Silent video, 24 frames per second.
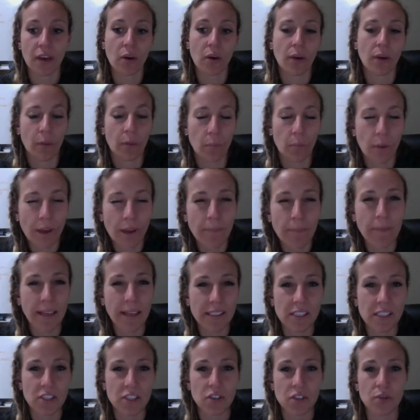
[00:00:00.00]
okay, what
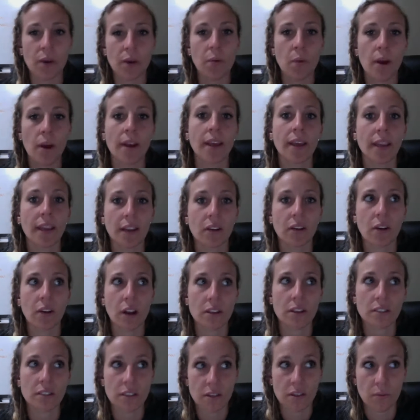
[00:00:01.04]
message do I want to get
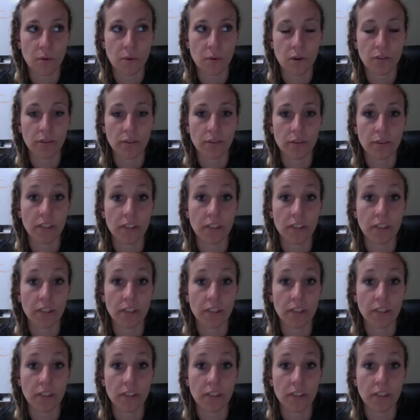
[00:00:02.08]
across to the world?